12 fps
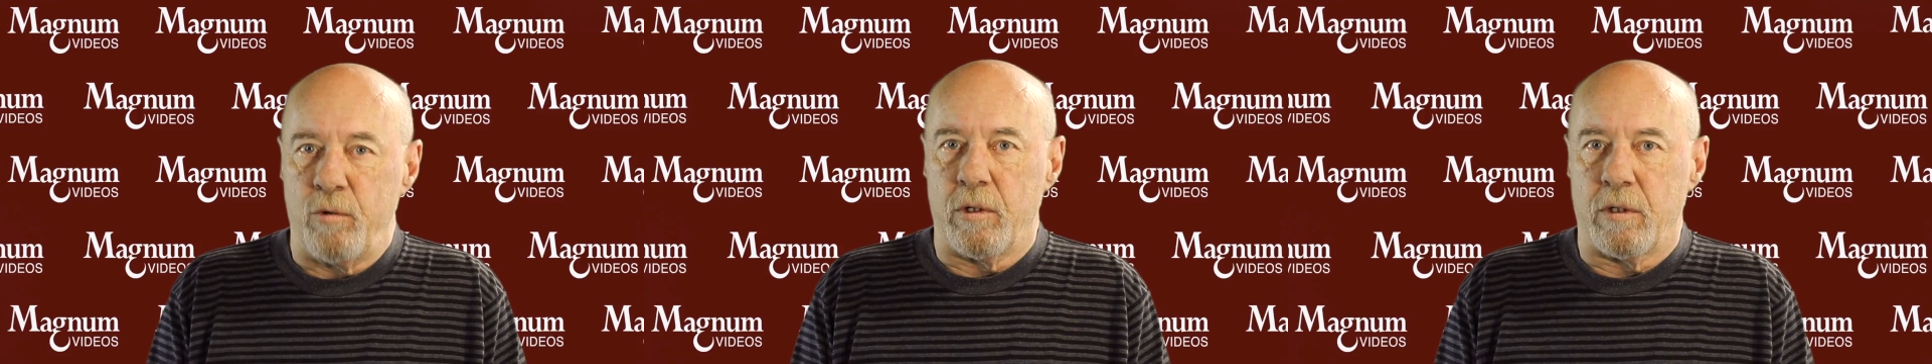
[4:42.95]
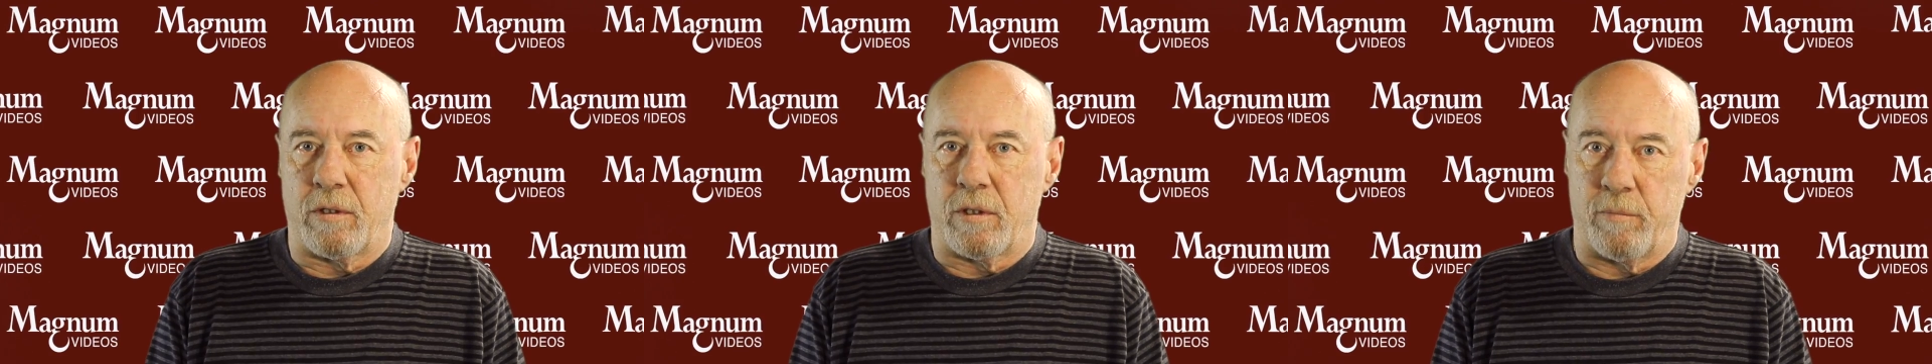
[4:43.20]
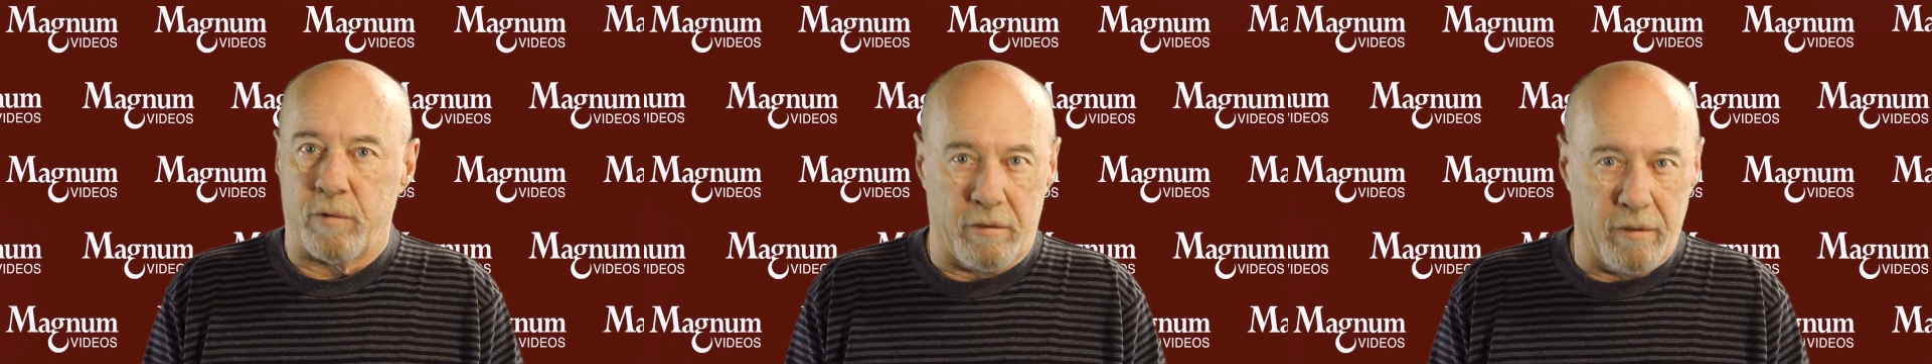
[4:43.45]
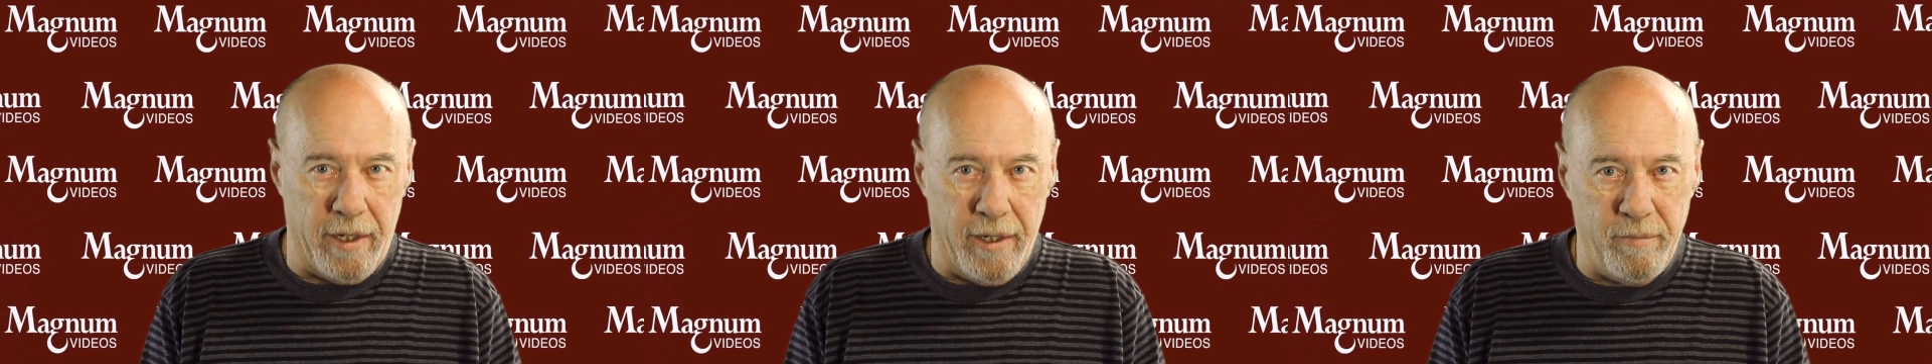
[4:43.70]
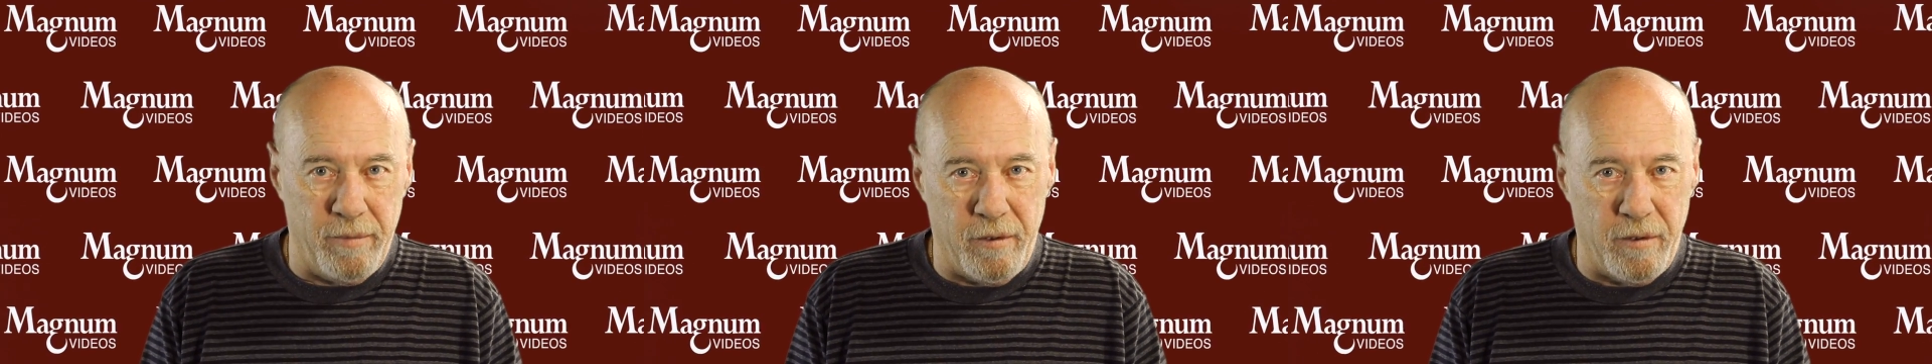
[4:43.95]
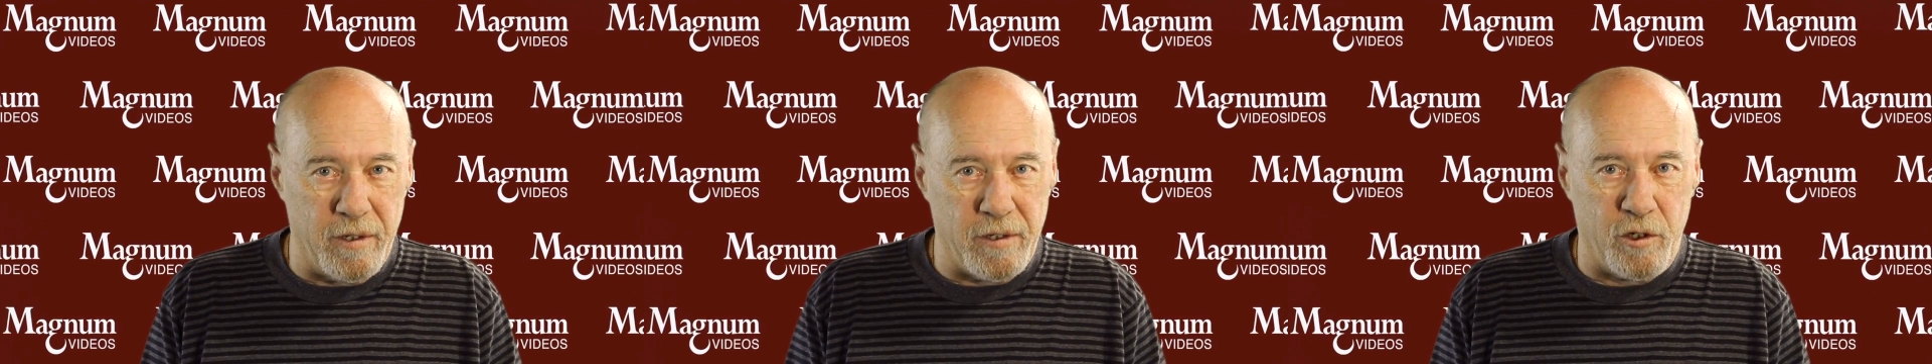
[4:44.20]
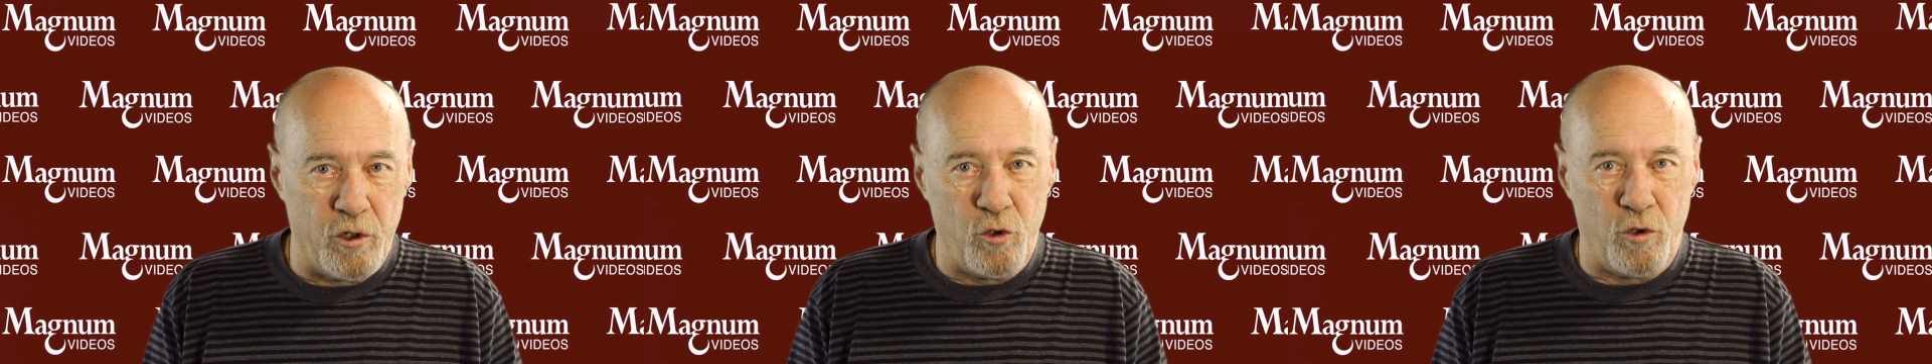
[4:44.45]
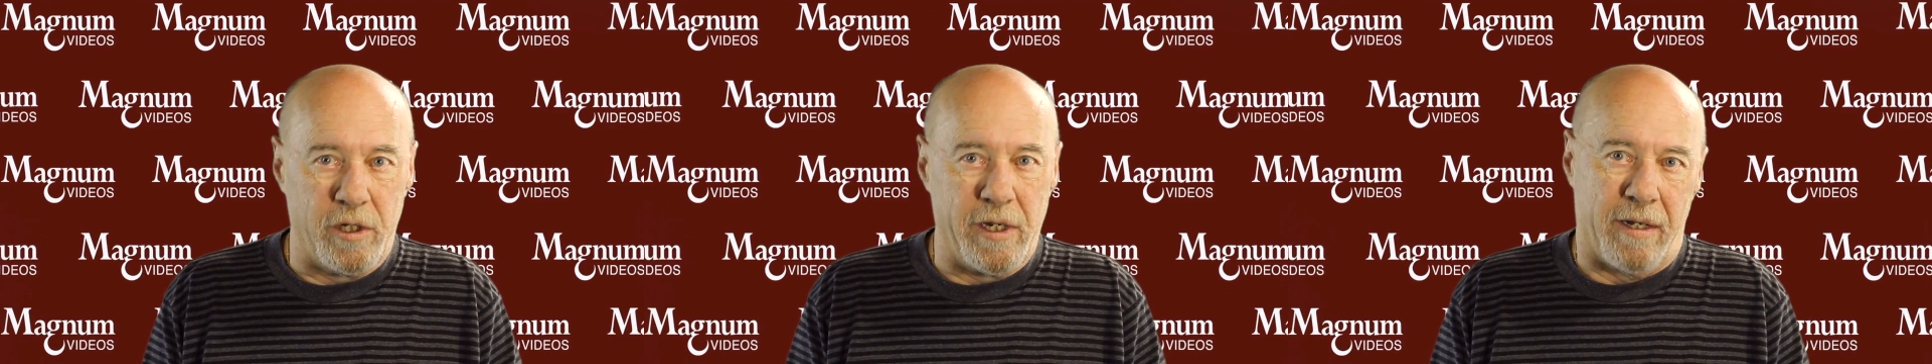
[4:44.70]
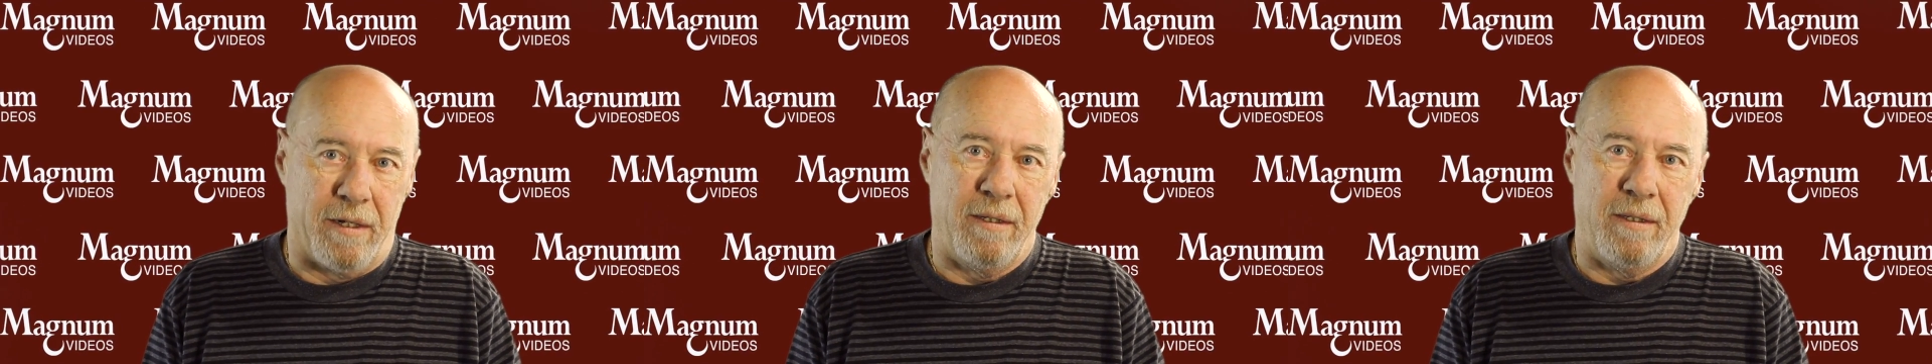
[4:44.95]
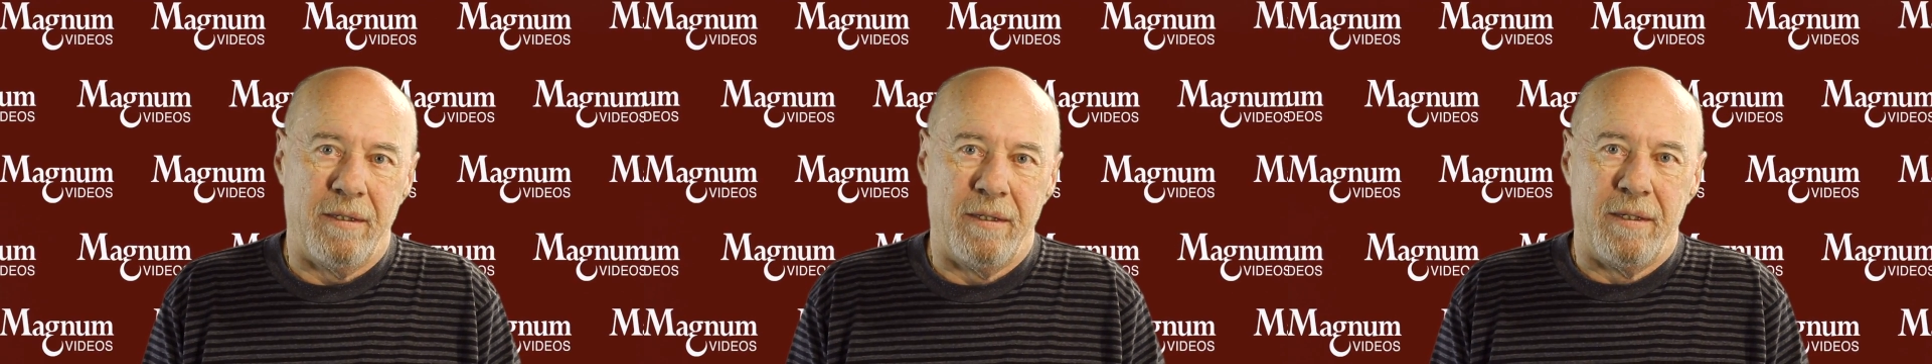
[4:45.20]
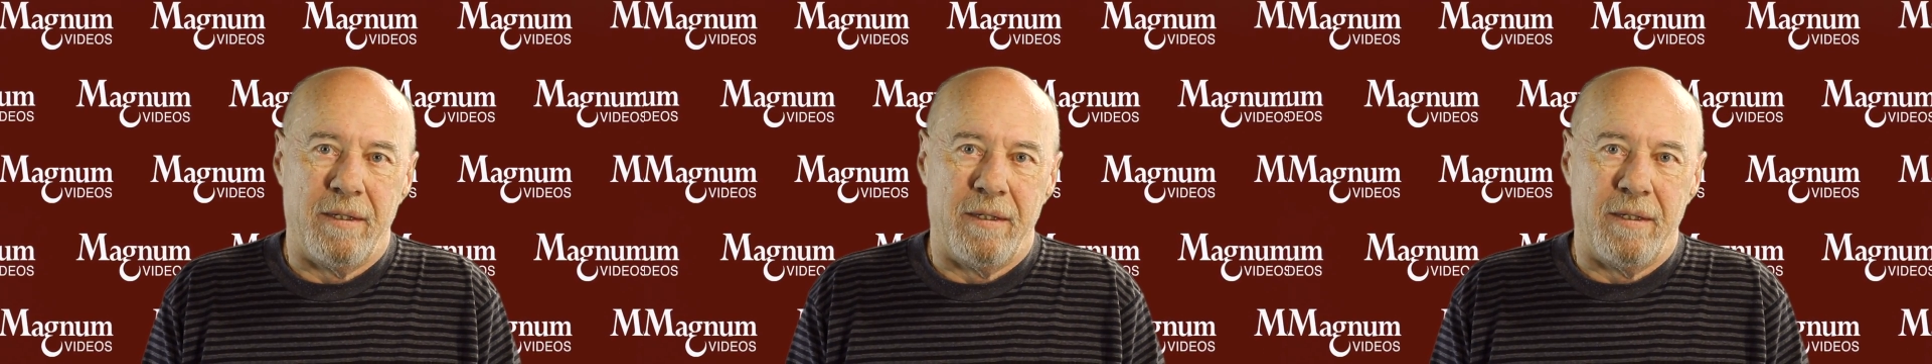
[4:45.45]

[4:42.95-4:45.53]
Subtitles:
will subscribe to this new channel.